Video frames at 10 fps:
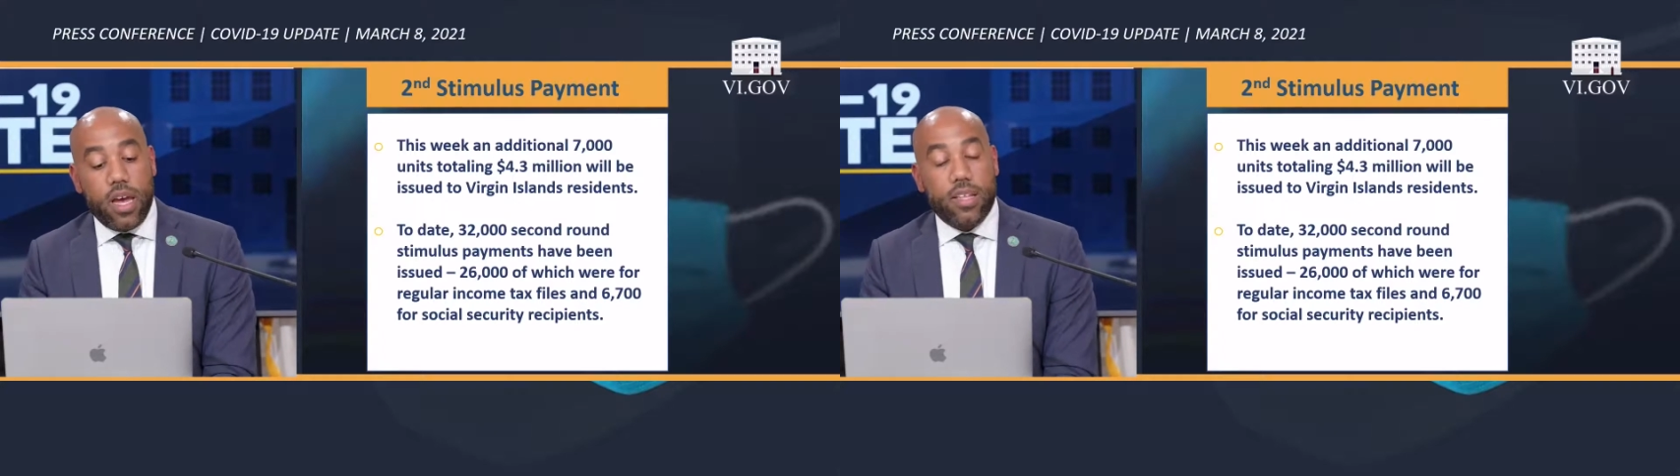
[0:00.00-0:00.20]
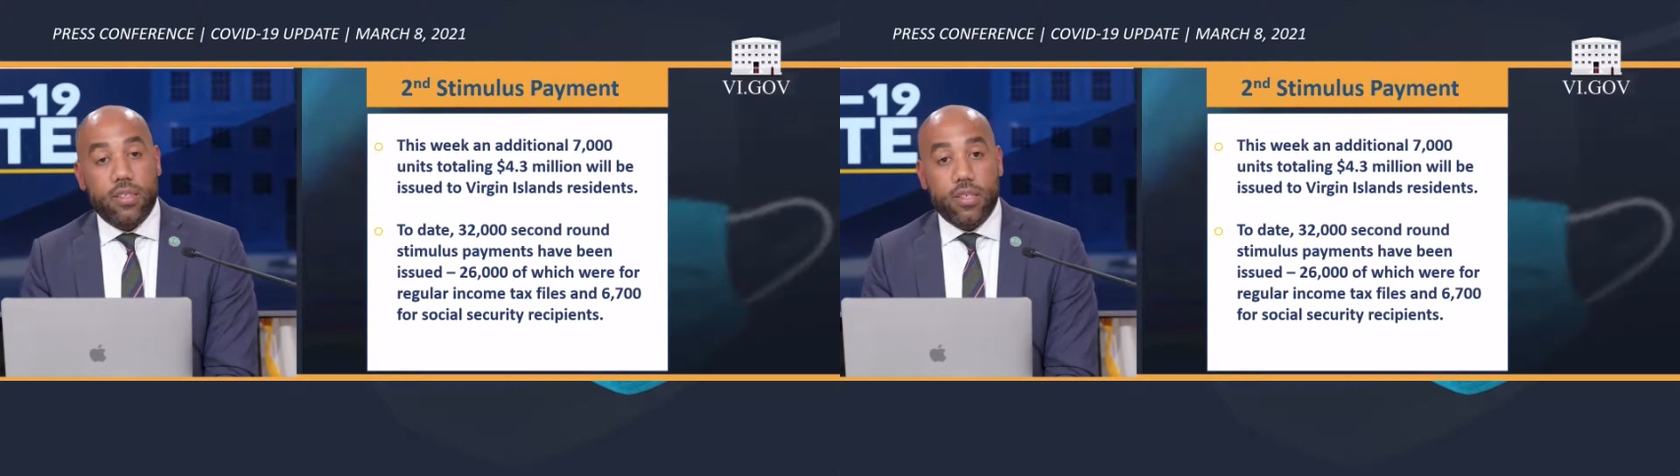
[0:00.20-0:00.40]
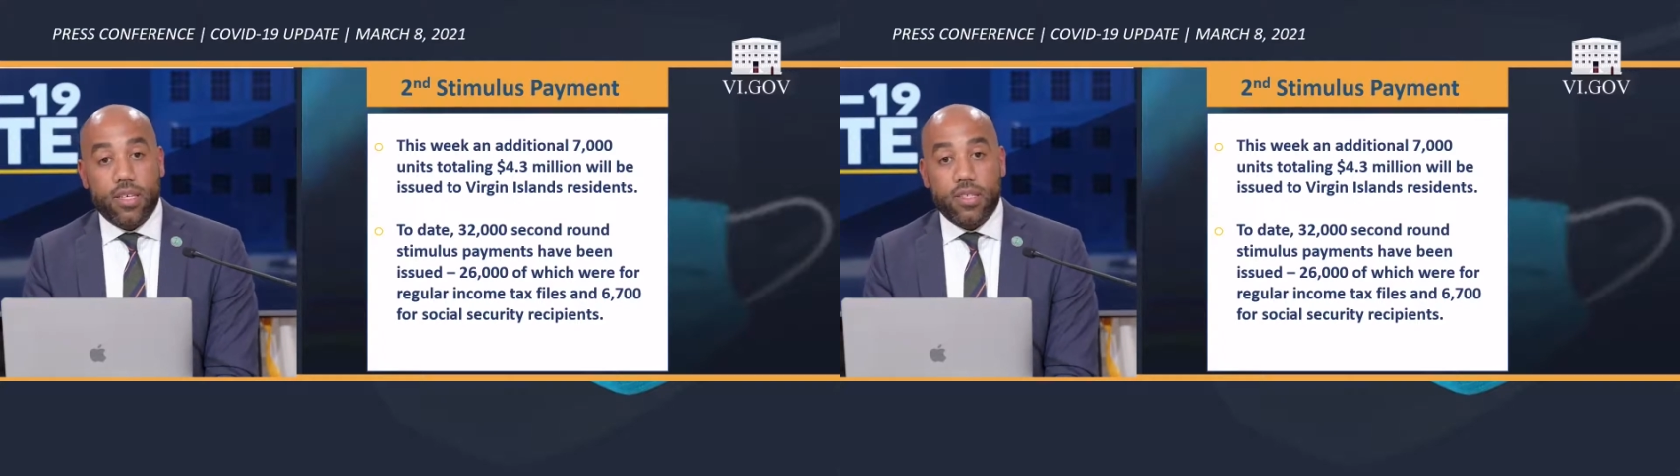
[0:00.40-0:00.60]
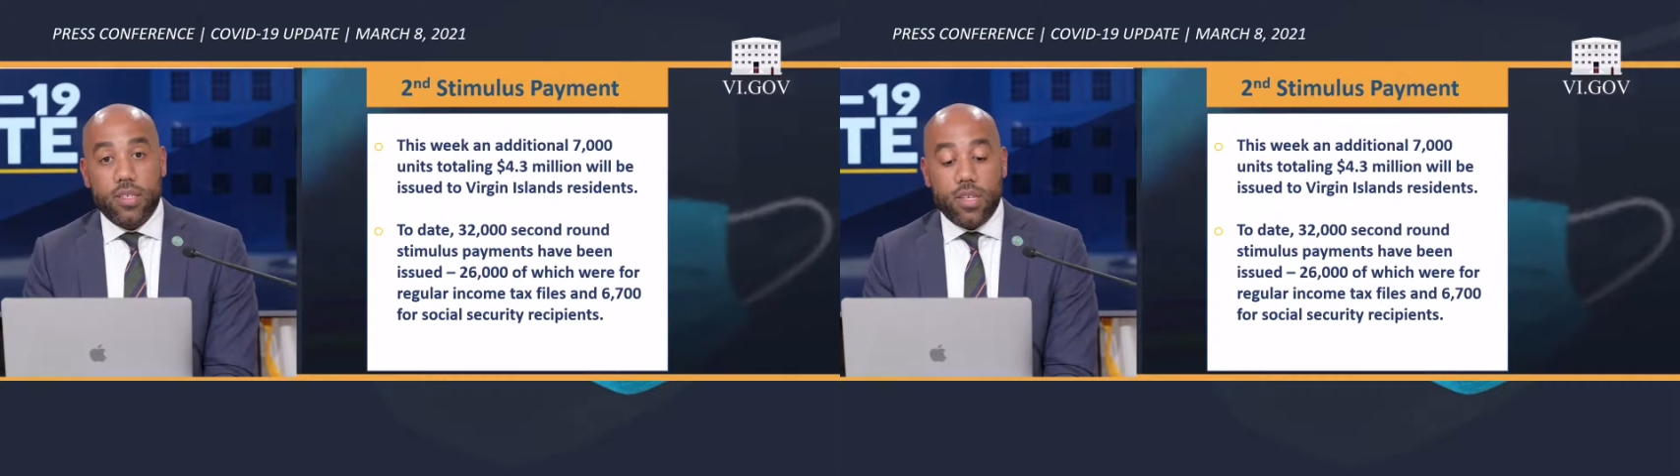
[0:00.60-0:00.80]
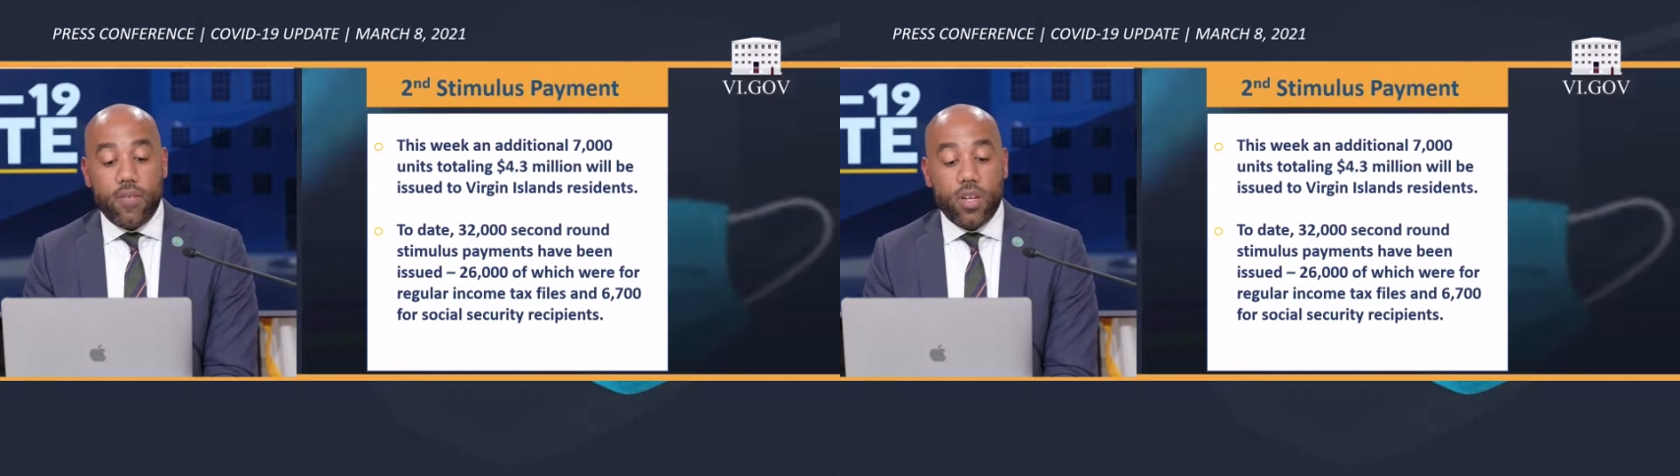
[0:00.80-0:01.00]
and
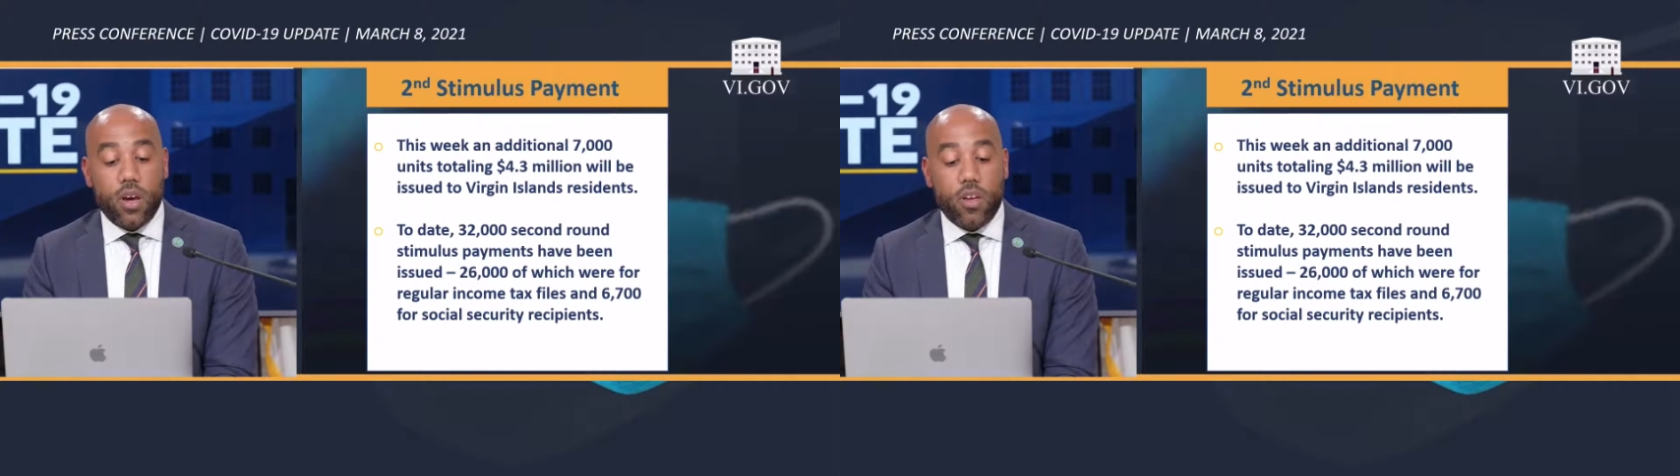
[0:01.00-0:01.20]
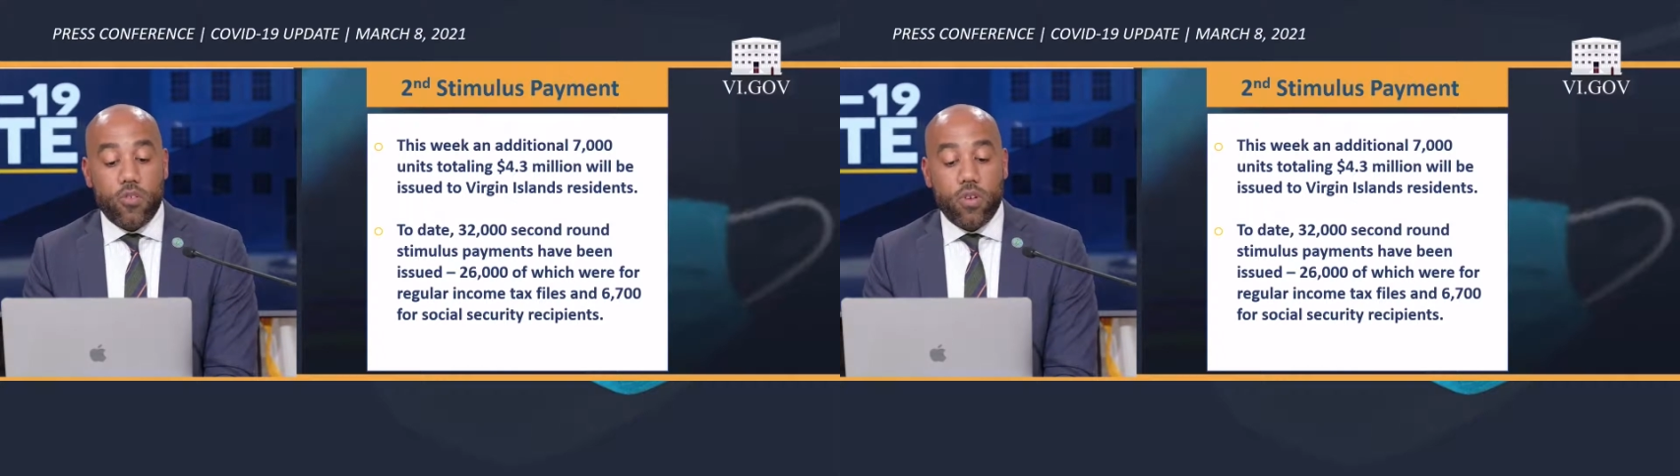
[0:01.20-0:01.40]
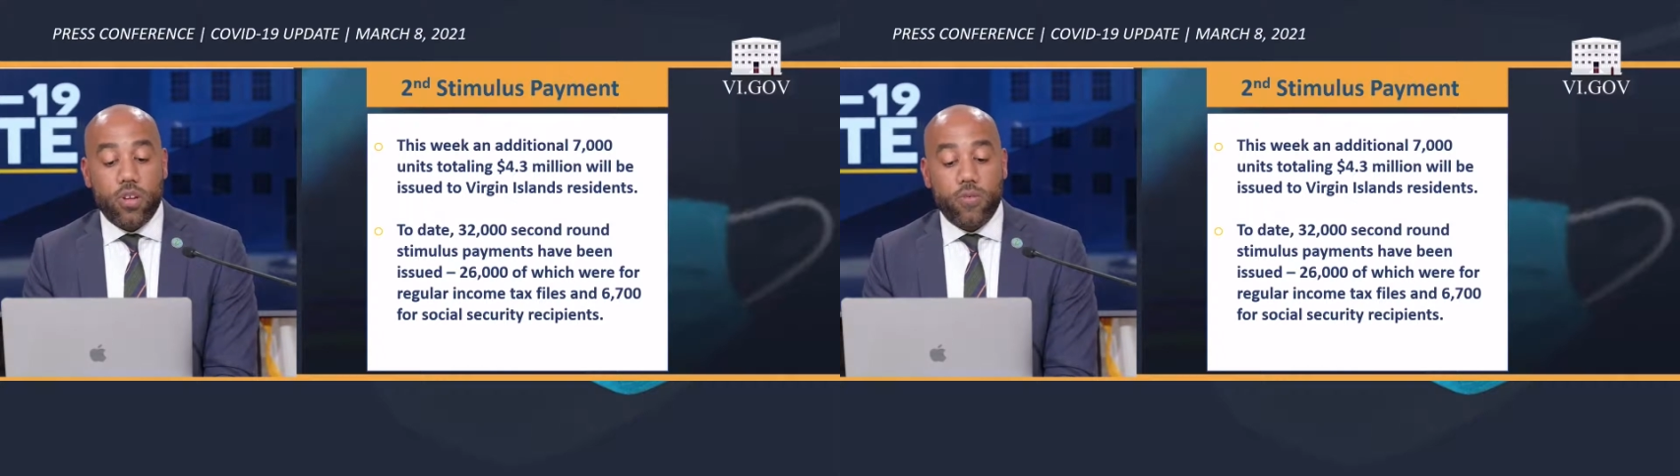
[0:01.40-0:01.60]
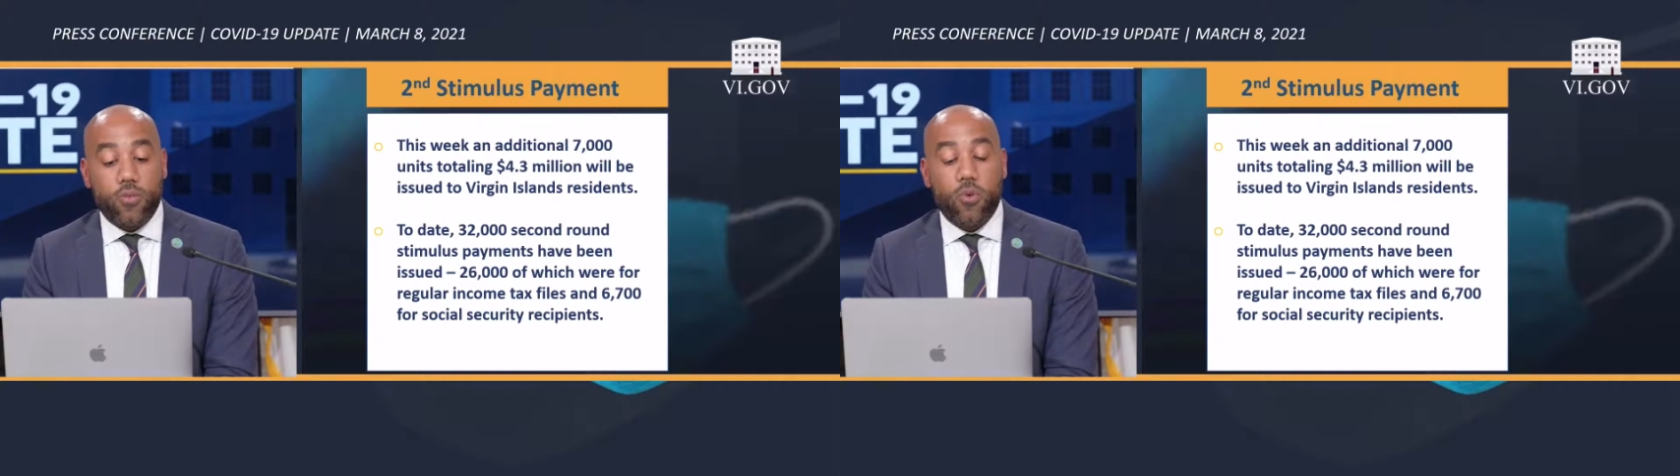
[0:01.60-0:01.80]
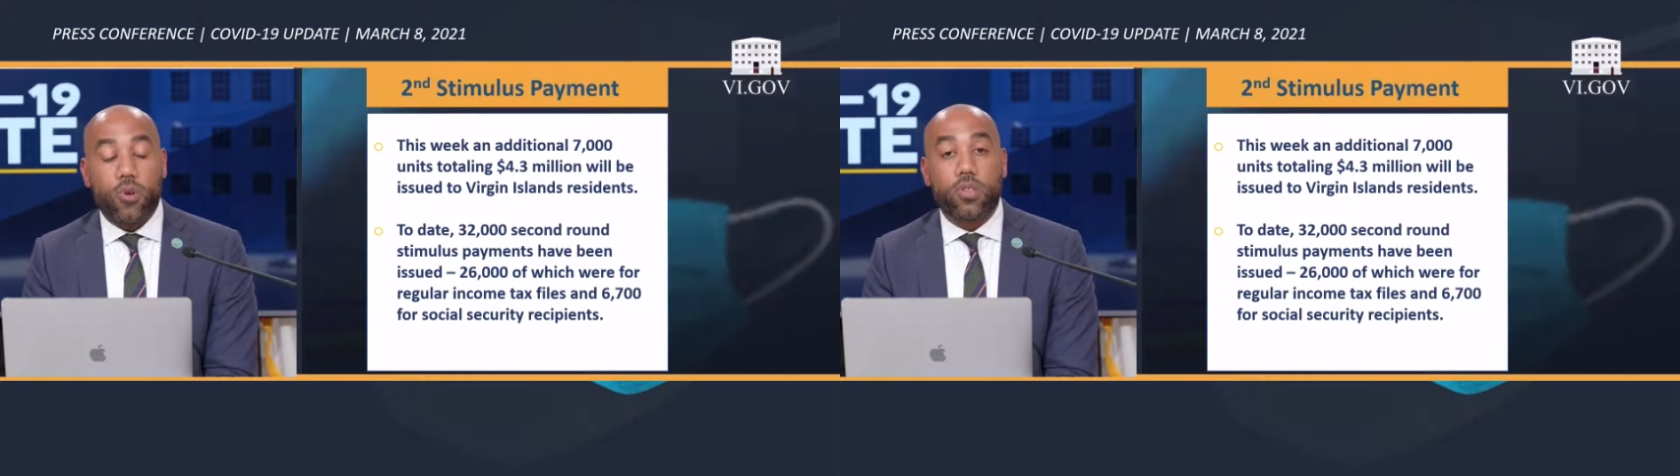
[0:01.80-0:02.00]
6,700 for